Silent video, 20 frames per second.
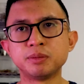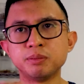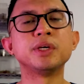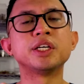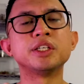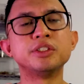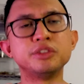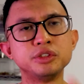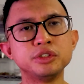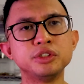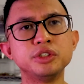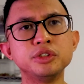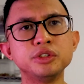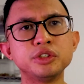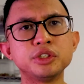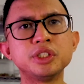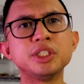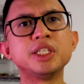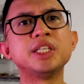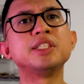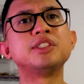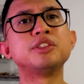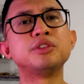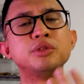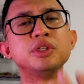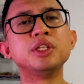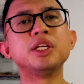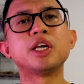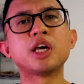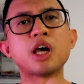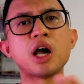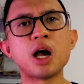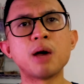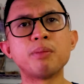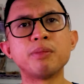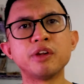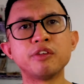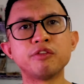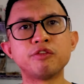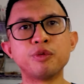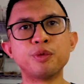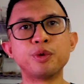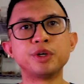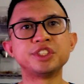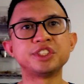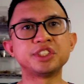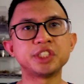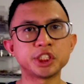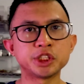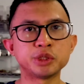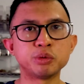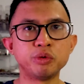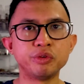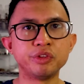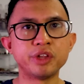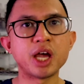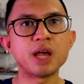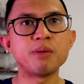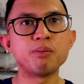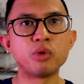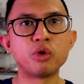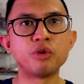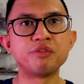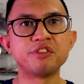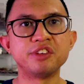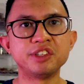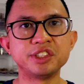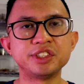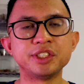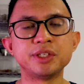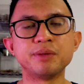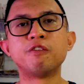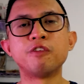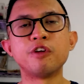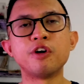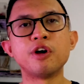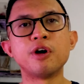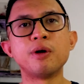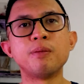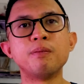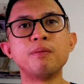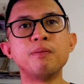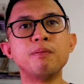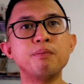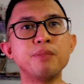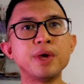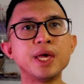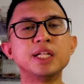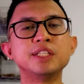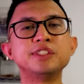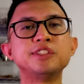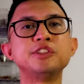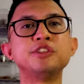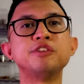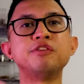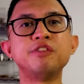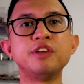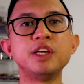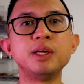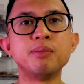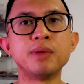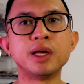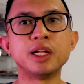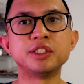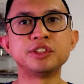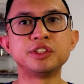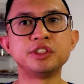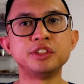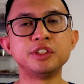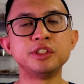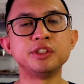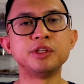because usually it's really common for sexual dimorphism from males to females